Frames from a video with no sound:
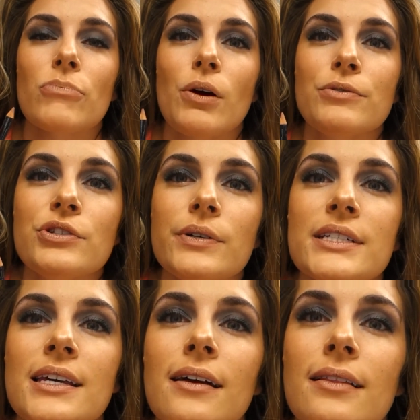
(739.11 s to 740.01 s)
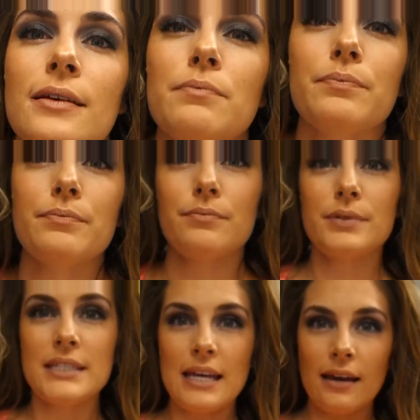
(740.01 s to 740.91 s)
almost where it's like a
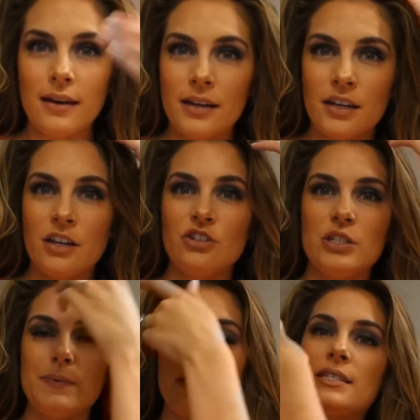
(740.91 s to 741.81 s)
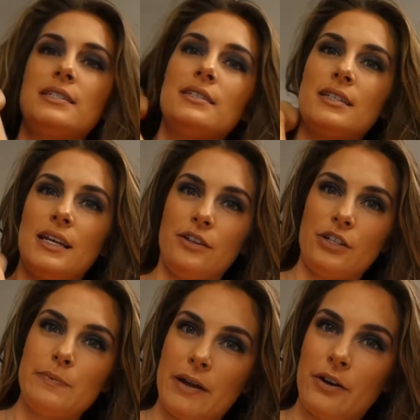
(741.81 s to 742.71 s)
lipstick, just because it
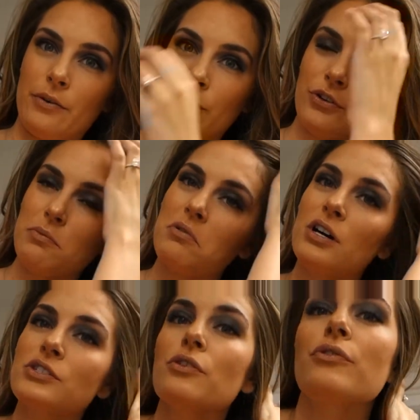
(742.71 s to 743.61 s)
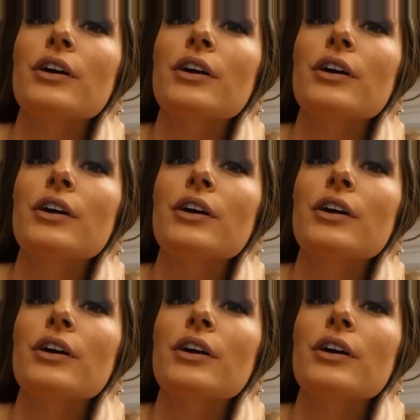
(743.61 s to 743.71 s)
looks better with your lip gloss over.